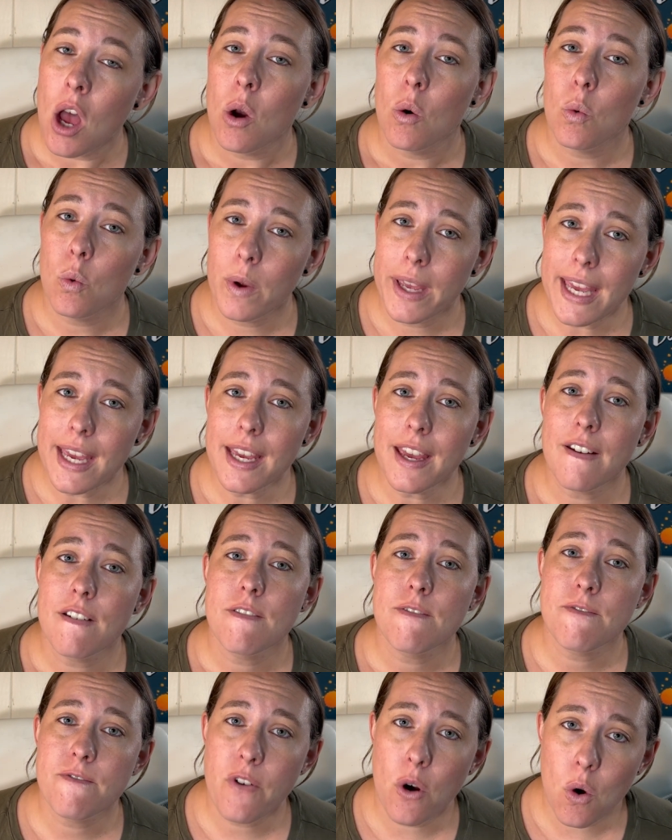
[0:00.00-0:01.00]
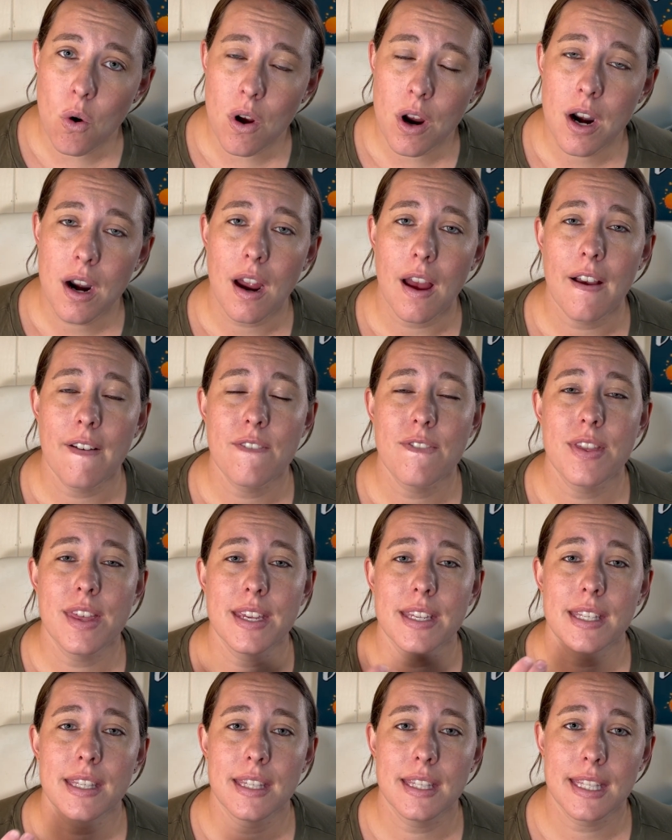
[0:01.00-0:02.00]
week four of
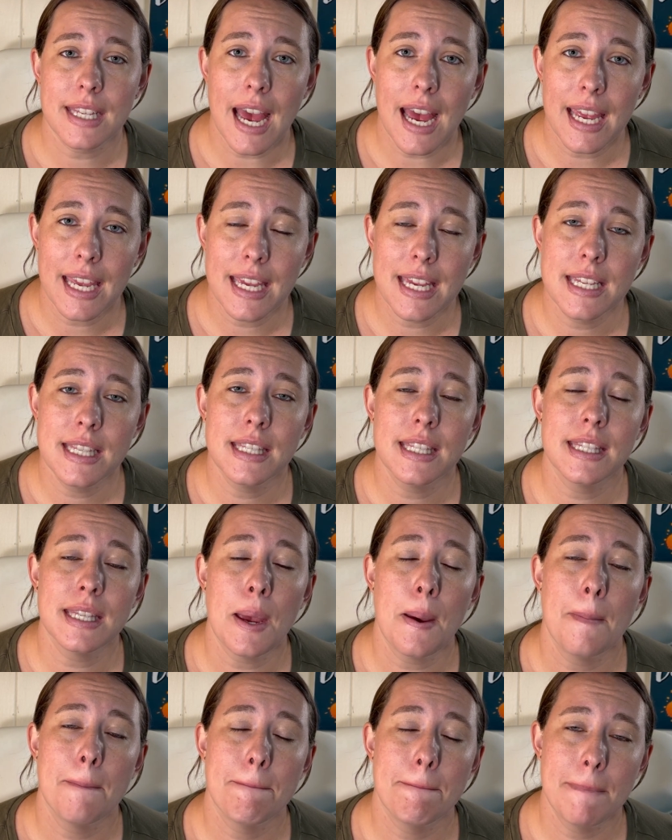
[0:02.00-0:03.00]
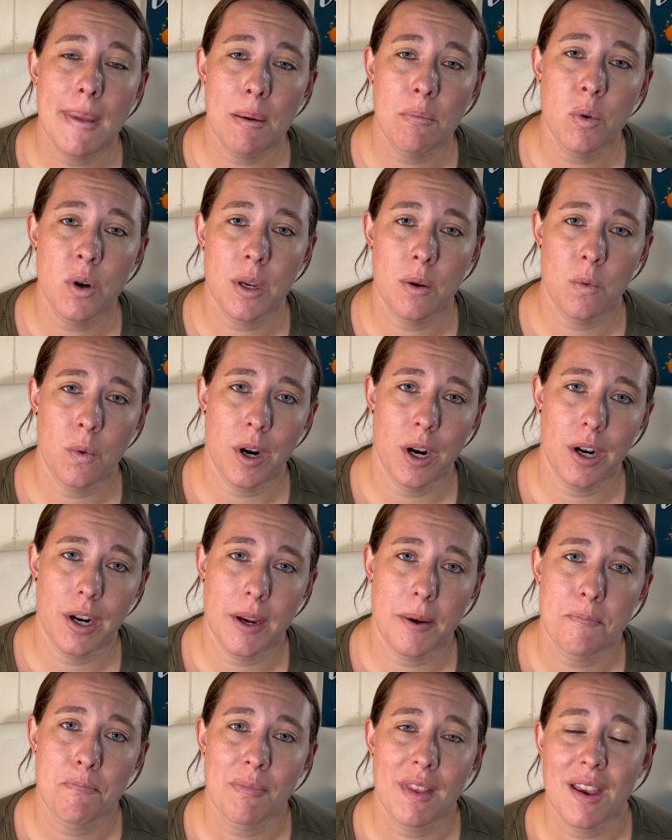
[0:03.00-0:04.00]
the science memory work.